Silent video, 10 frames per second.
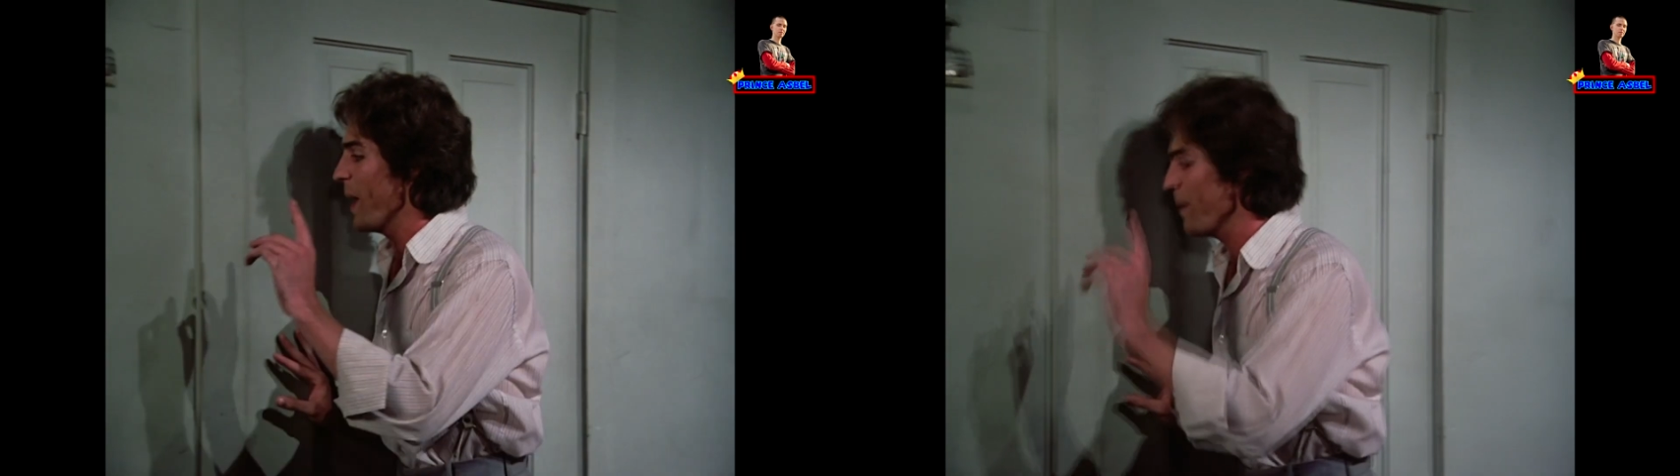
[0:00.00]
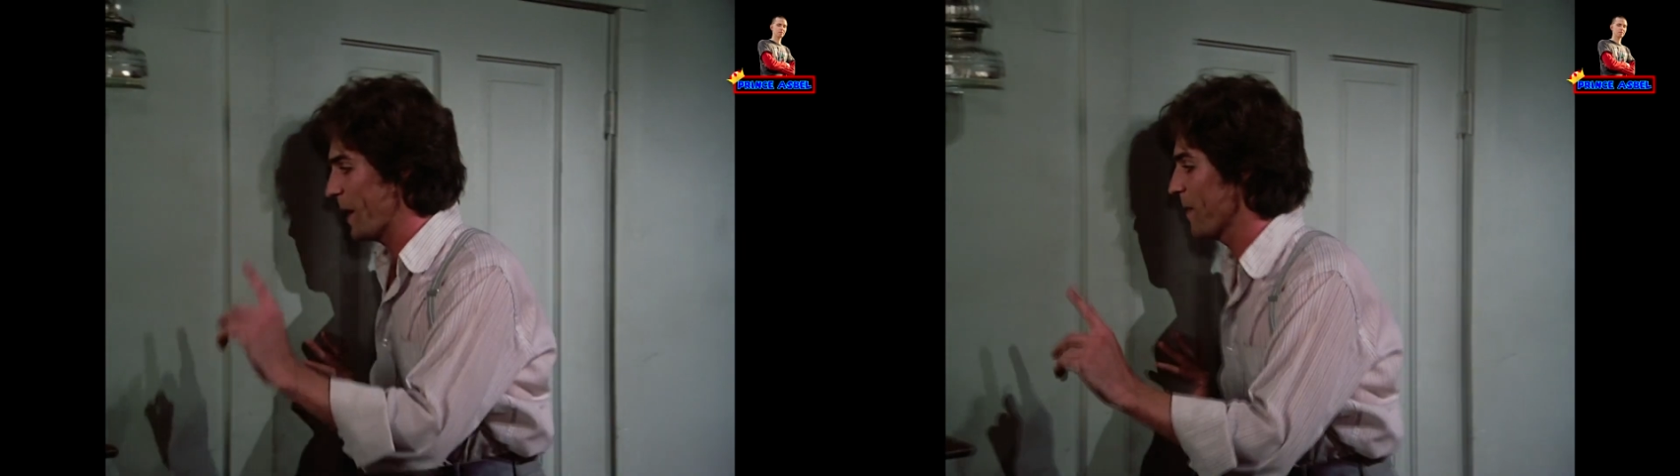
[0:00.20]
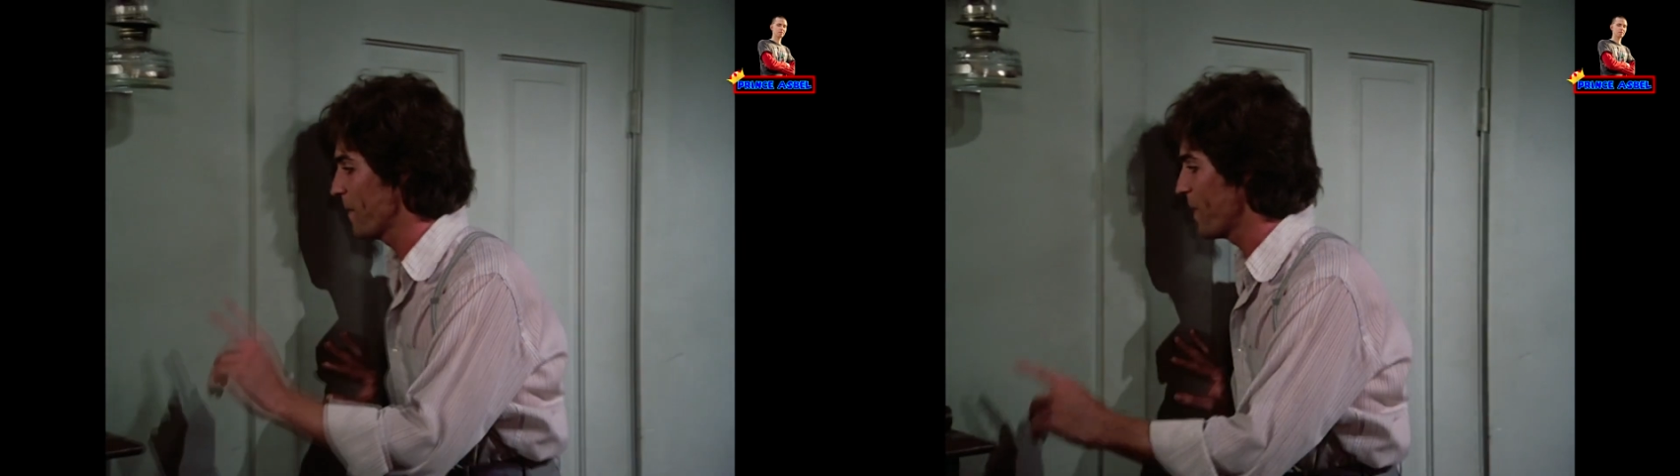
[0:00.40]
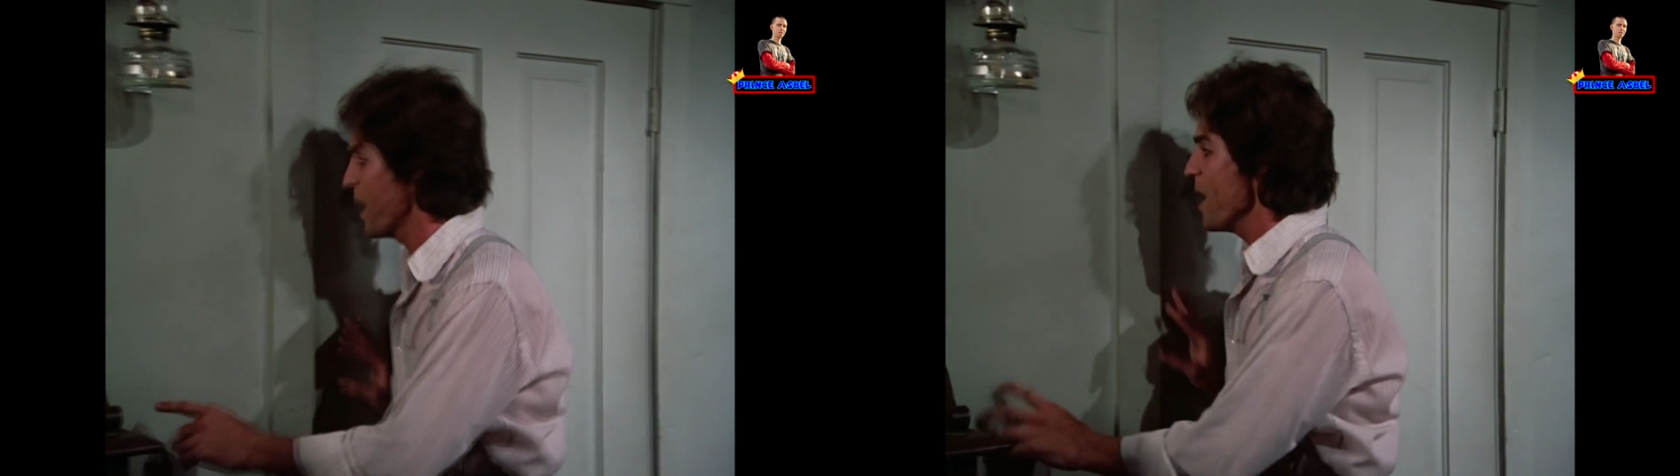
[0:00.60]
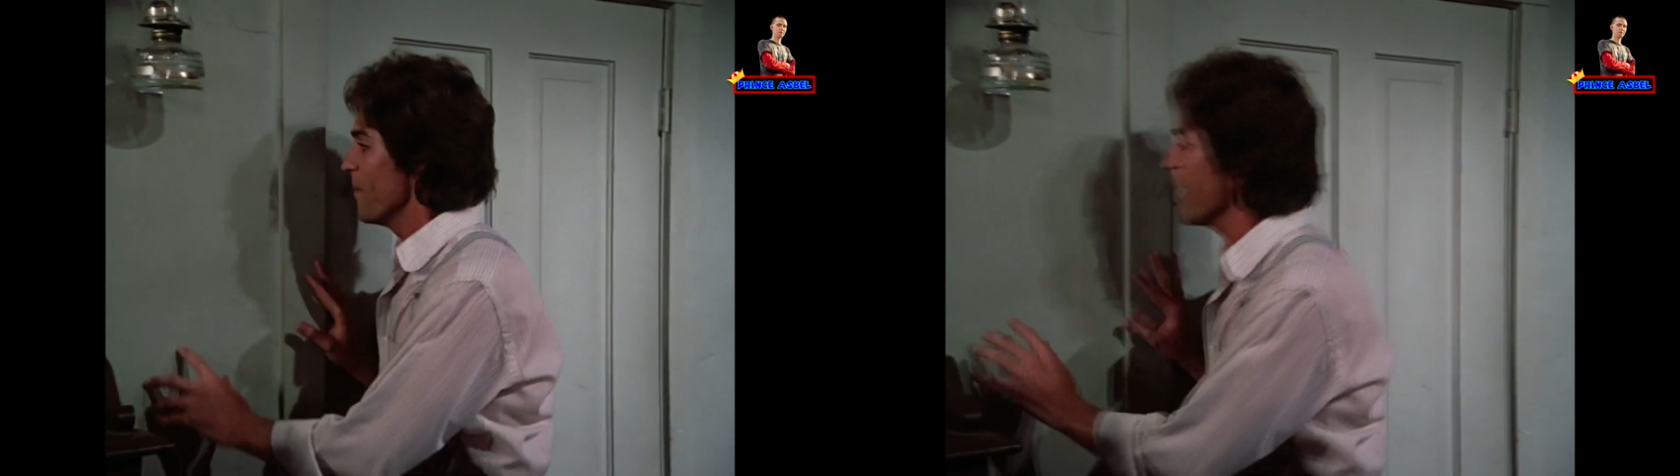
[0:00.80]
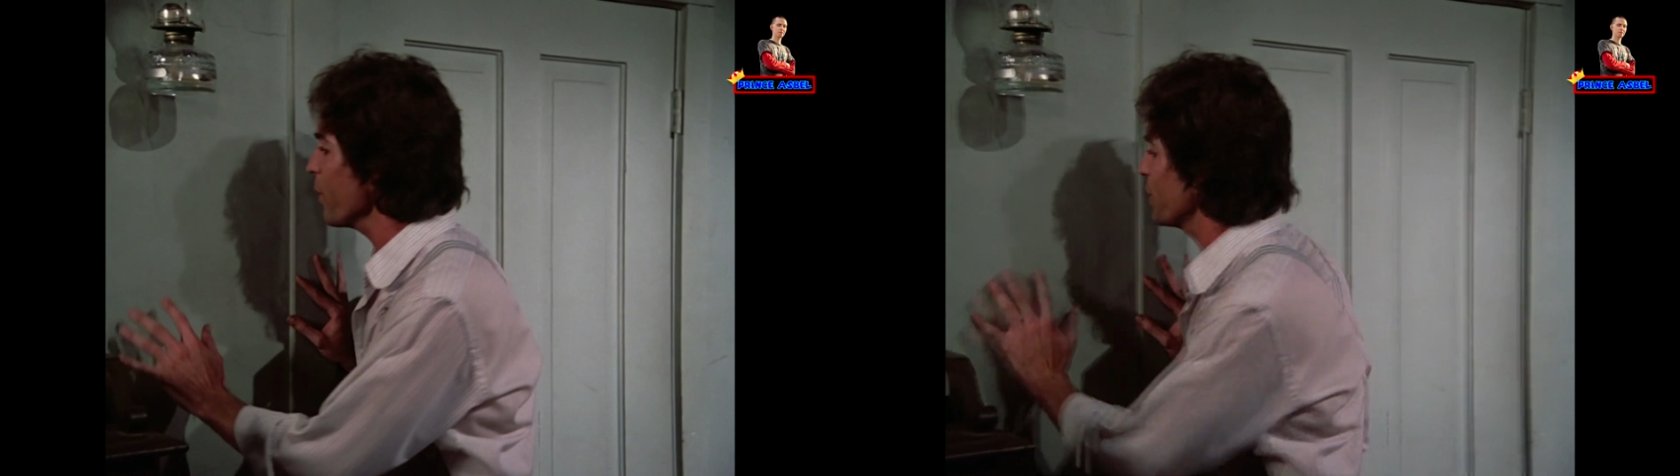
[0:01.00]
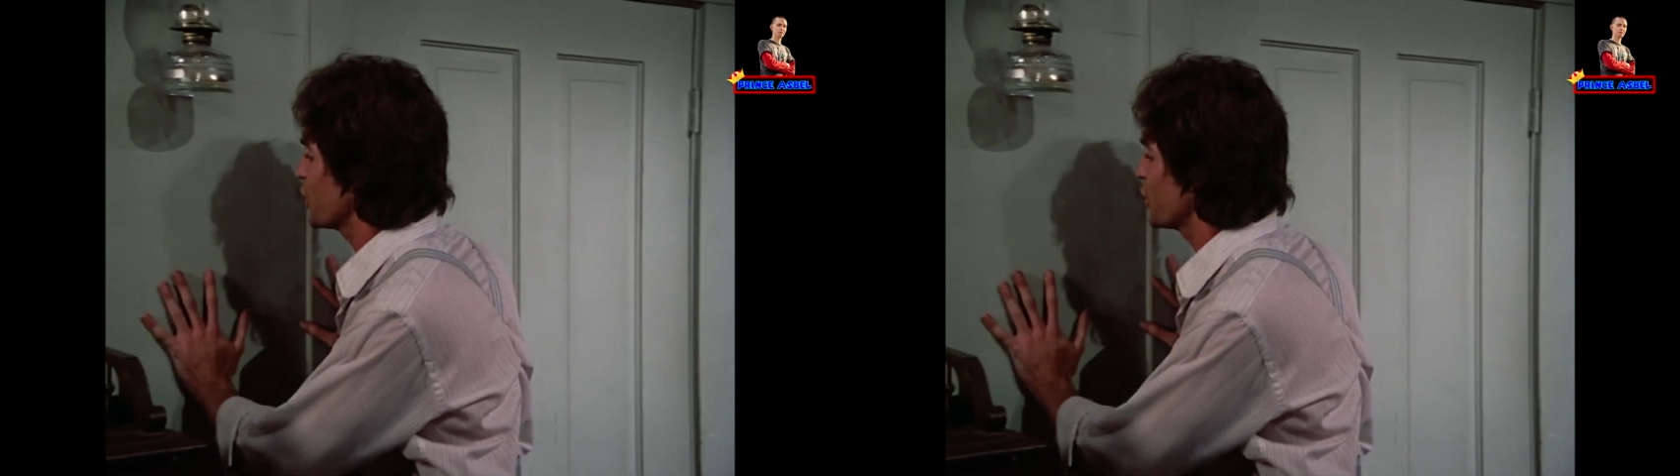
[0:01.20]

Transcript: Maybe we